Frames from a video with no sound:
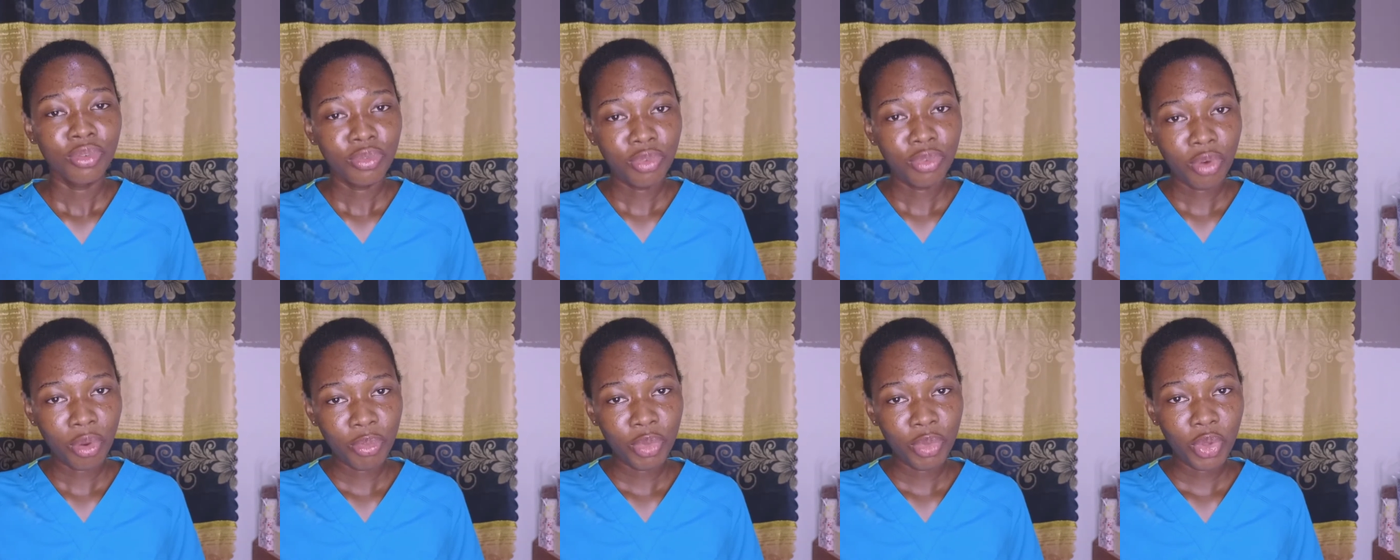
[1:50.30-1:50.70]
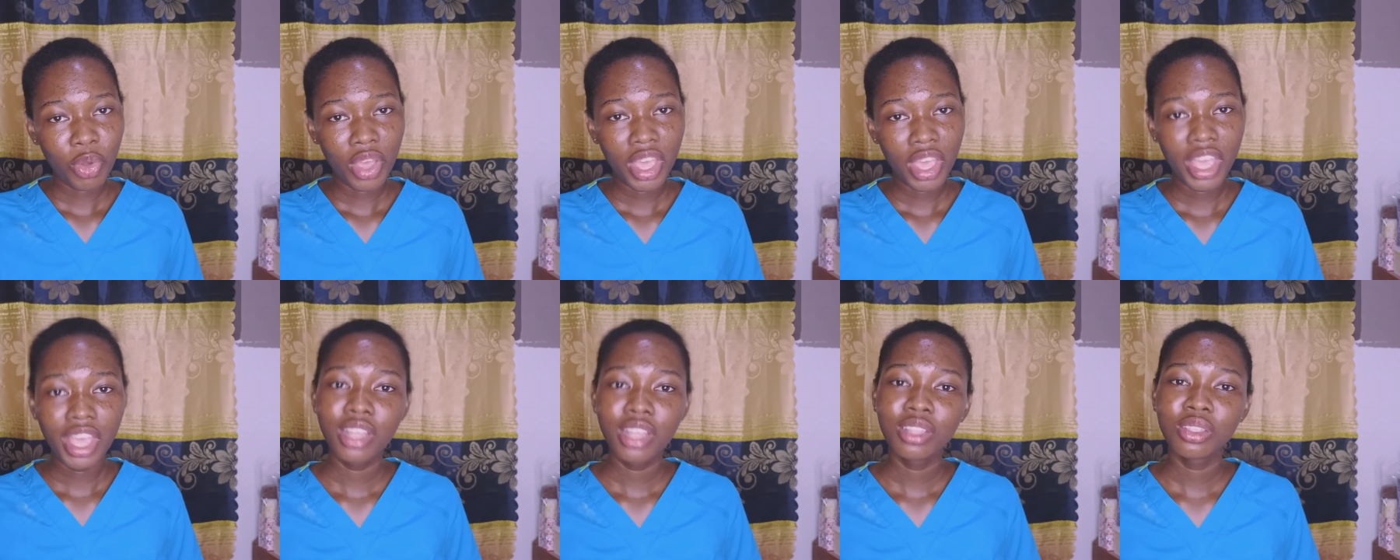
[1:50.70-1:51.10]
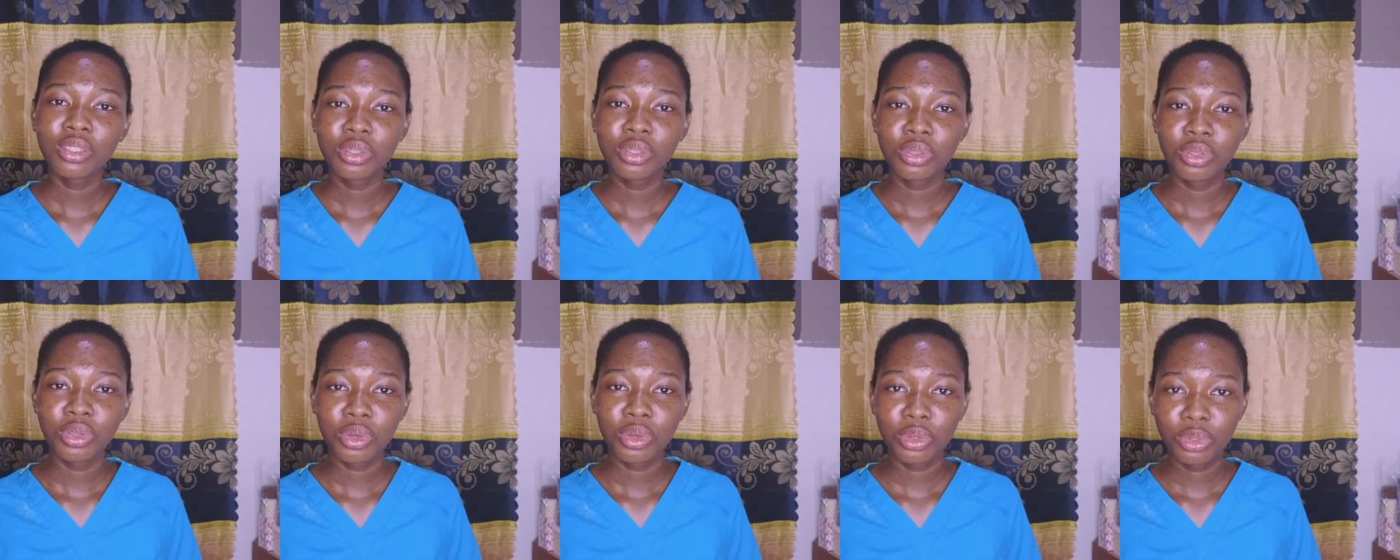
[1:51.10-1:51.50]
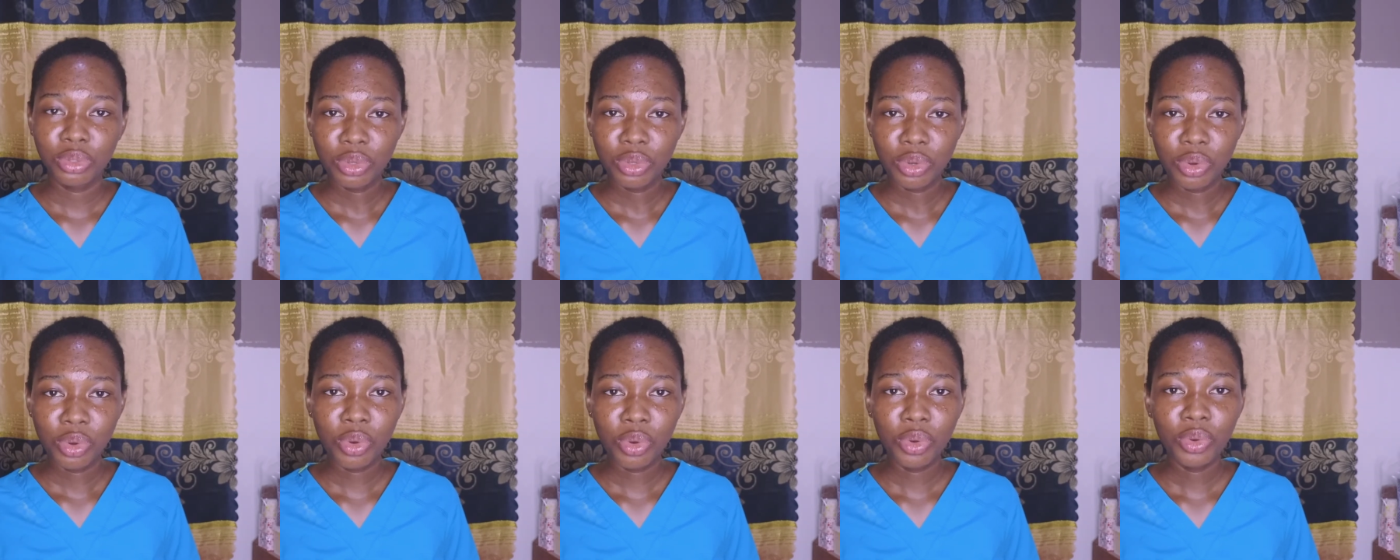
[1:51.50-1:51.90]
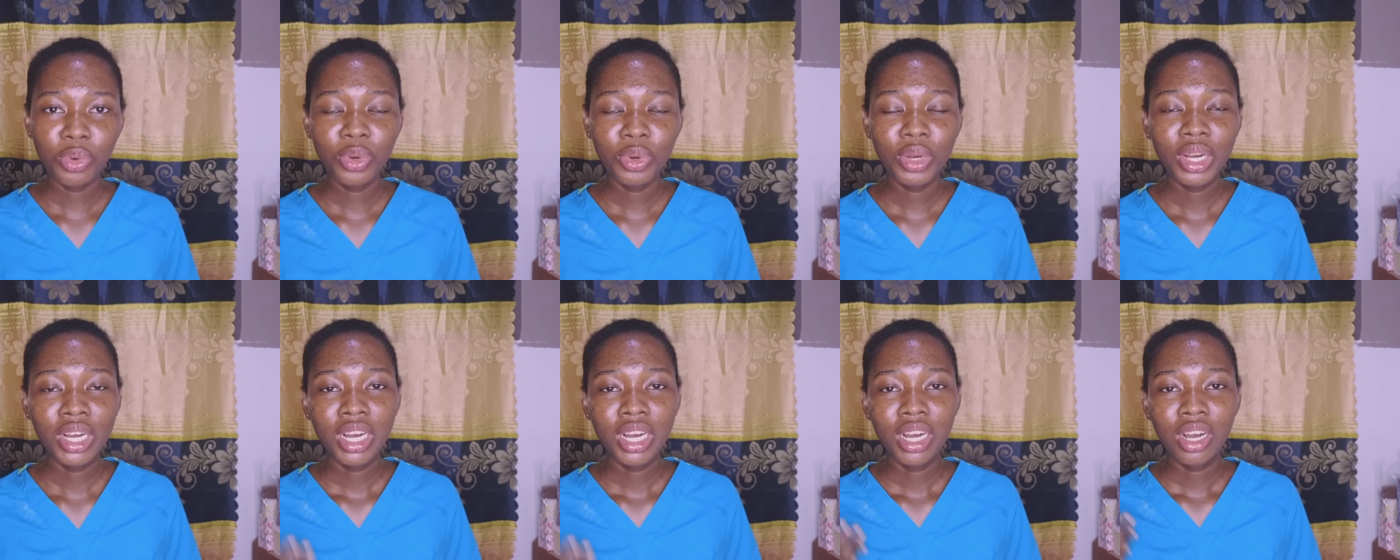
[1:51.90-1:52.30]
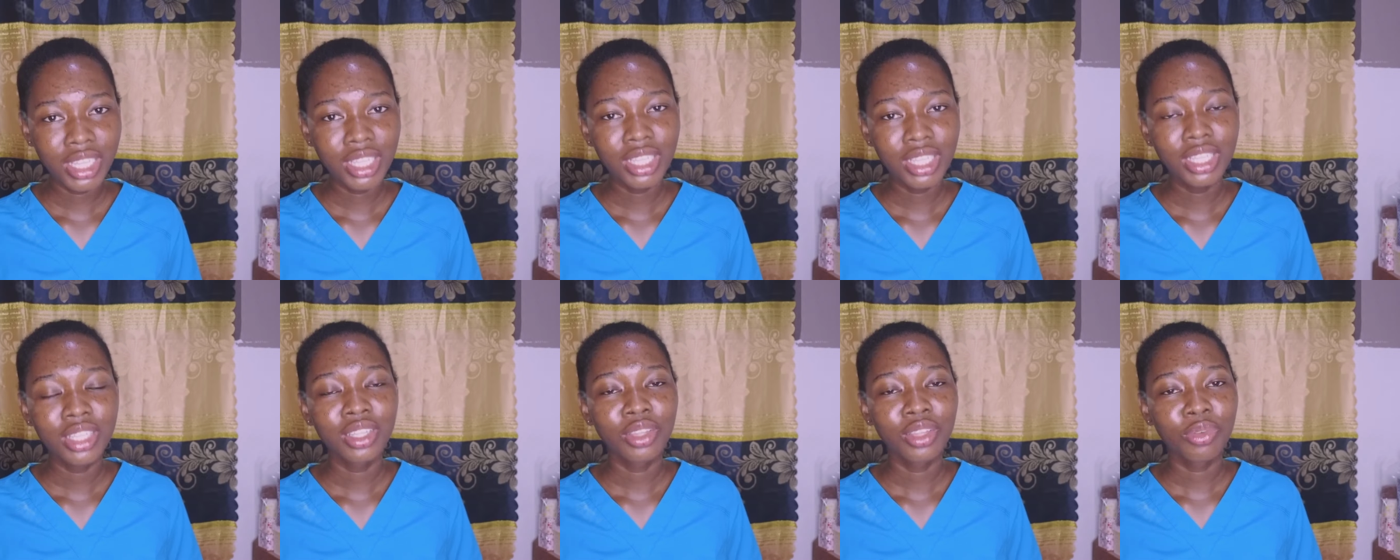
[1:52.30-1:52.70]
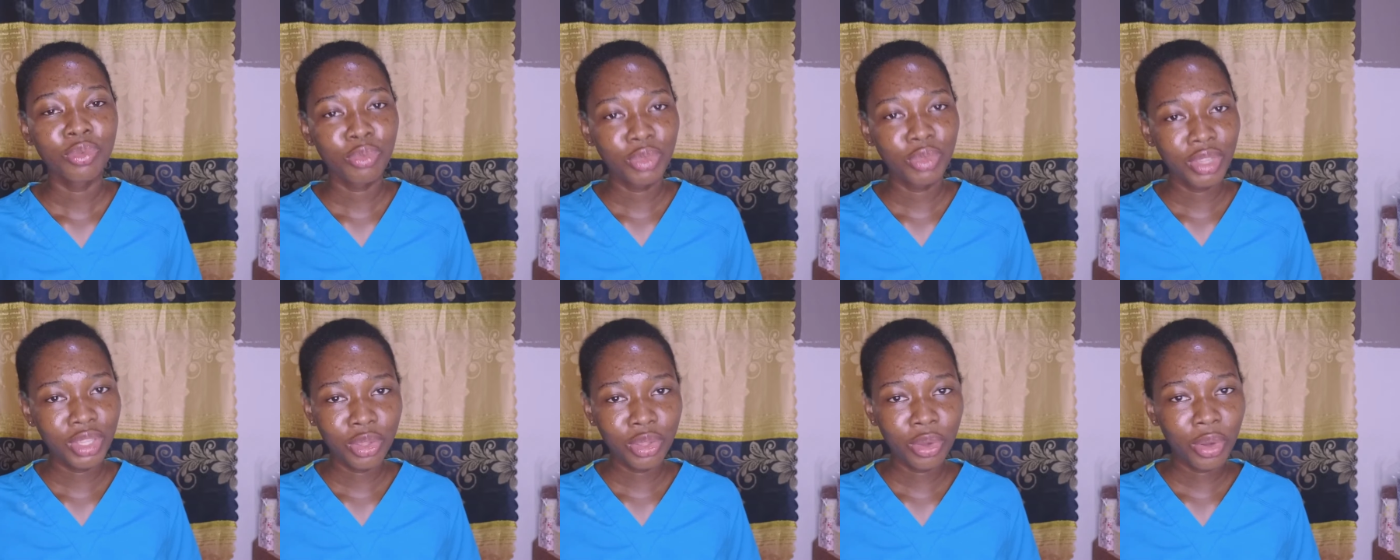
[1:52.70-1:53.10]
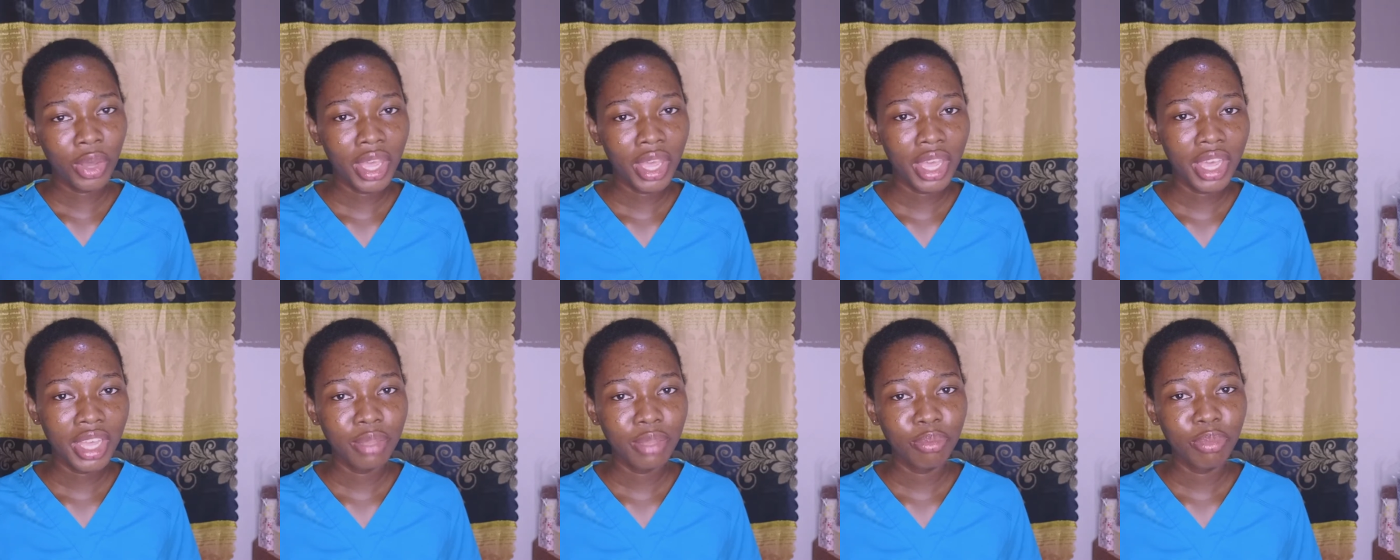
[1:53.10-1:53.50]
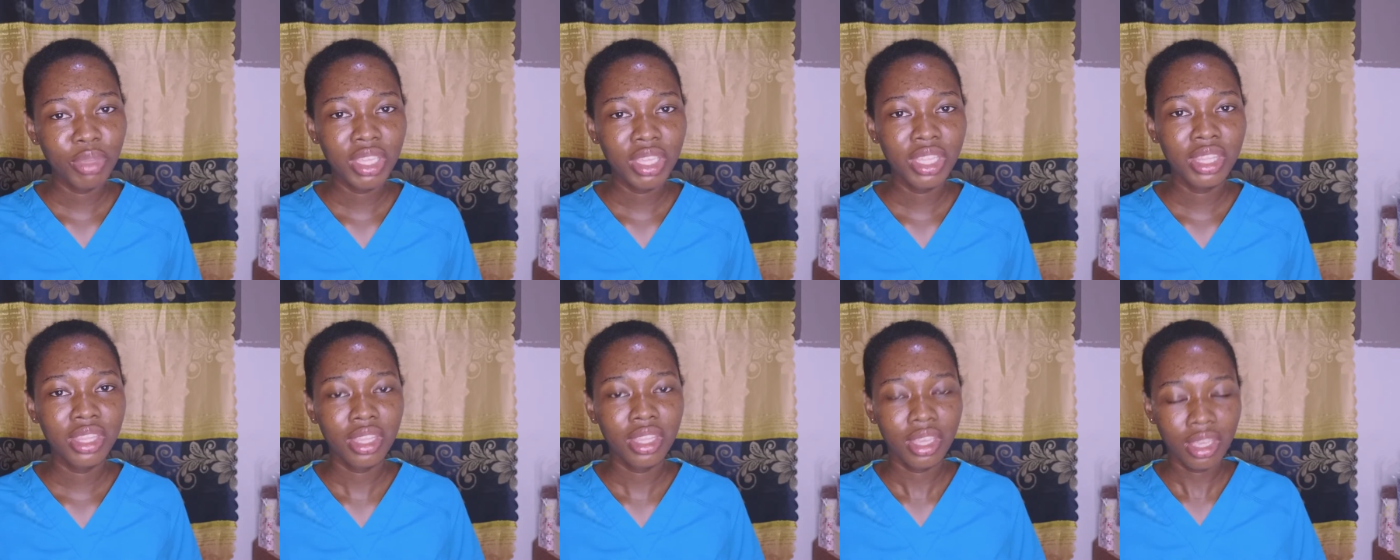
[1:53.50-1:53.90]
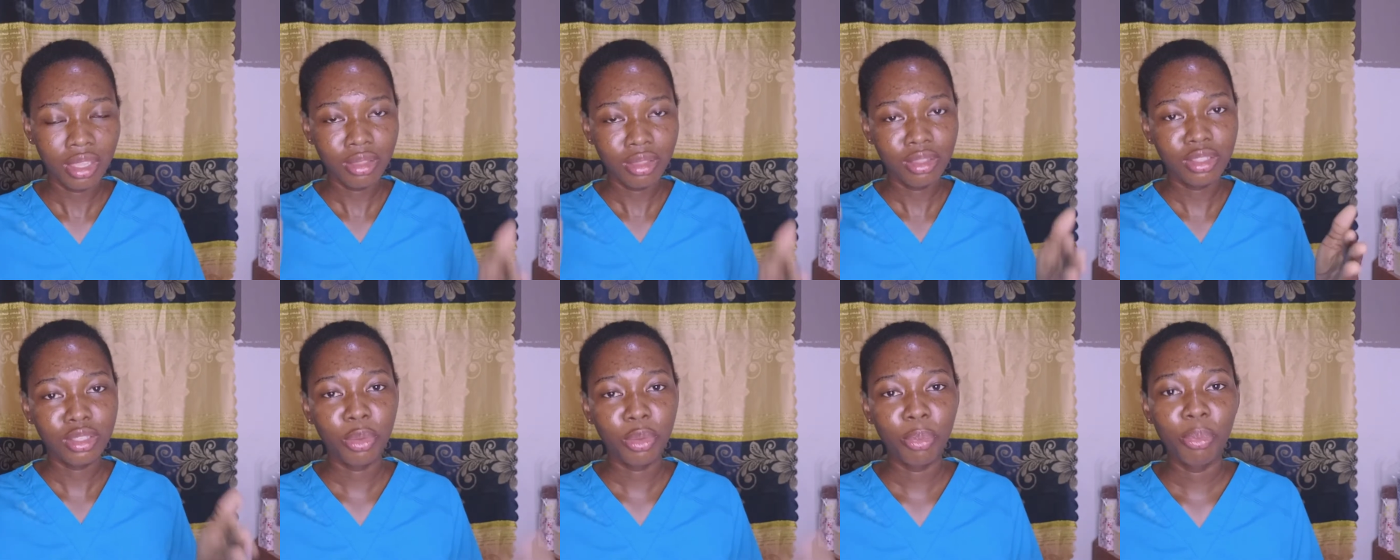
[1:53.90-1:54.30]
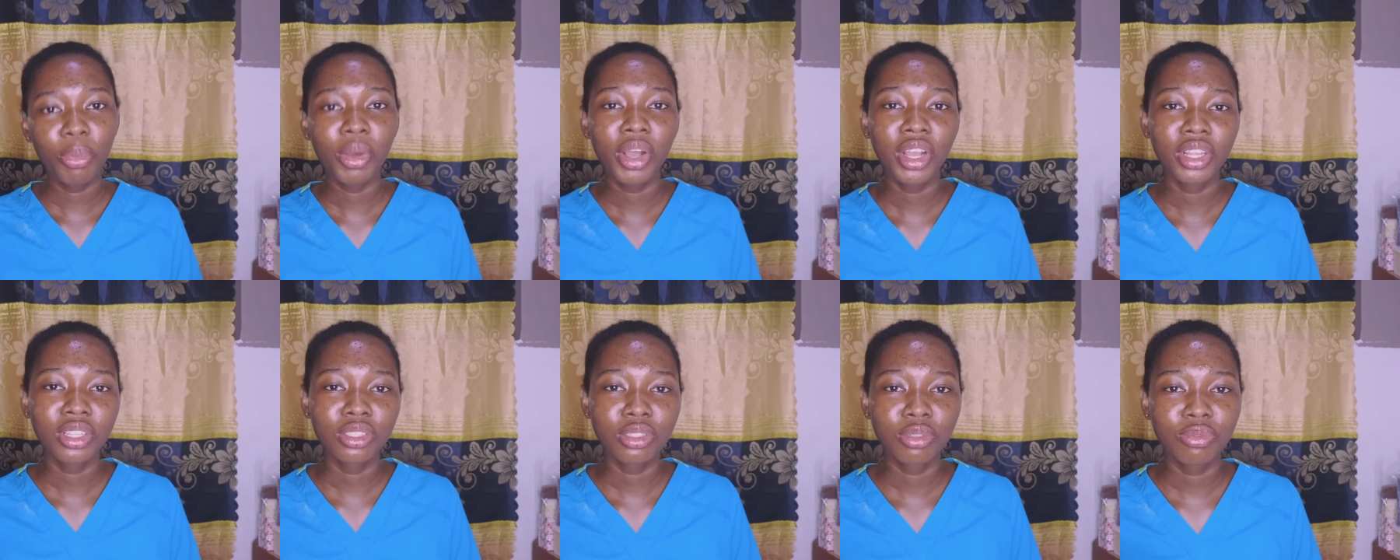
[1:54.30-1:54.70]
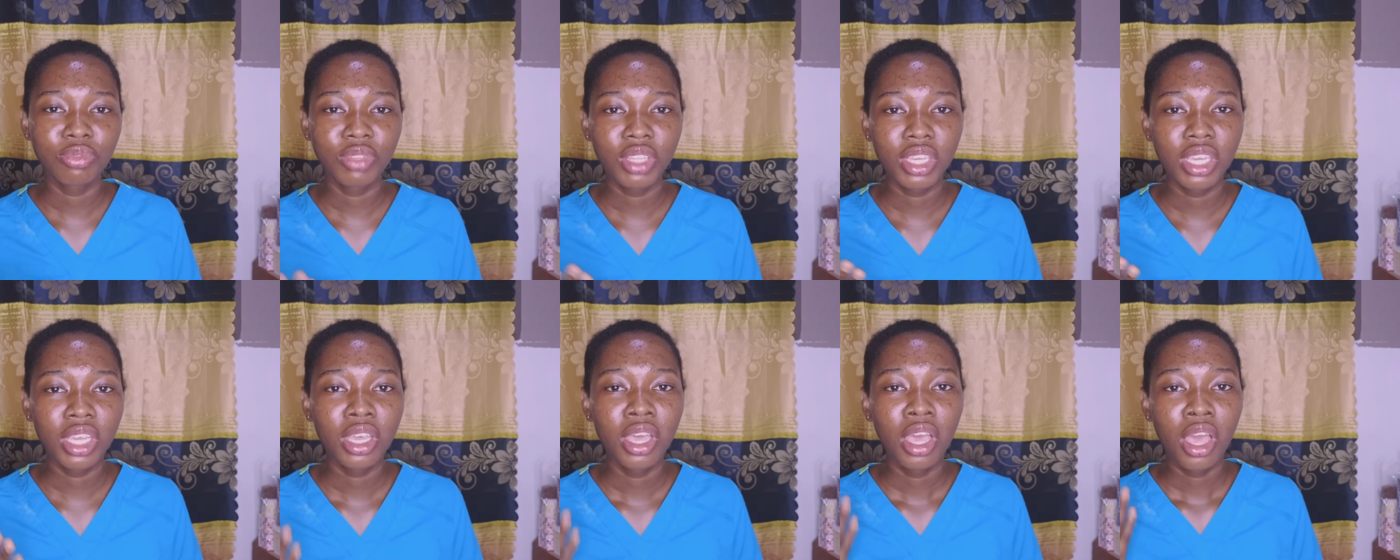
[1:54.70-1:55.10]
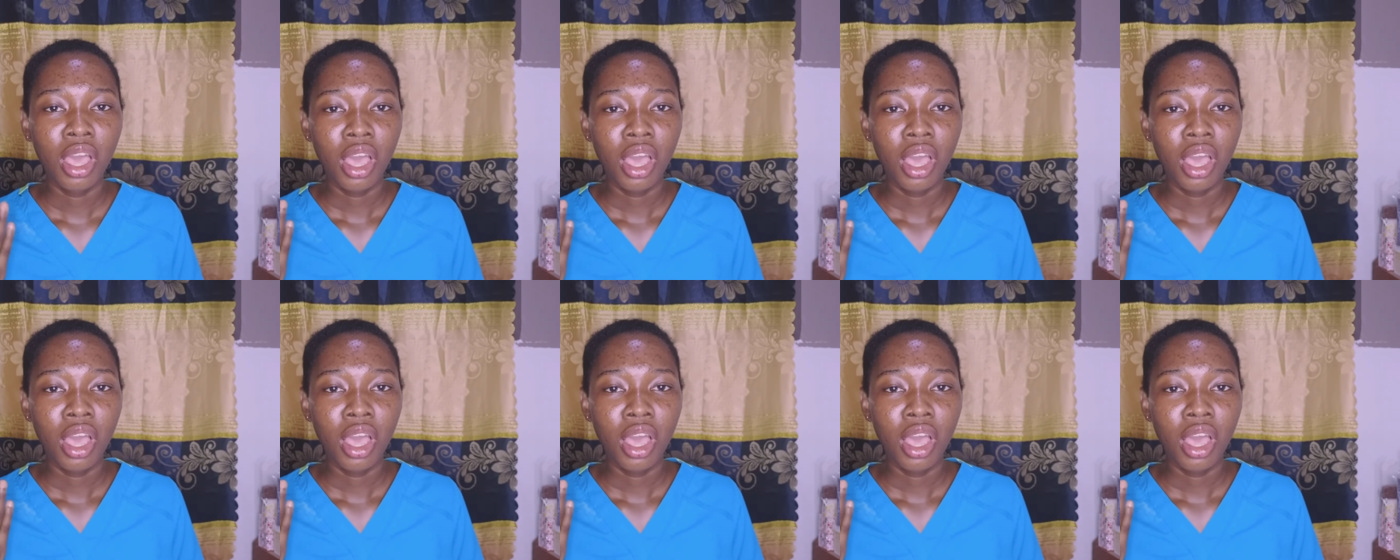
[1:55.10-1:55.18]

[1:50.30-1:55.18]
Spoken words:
from your head to your toe, with your head being the top part of the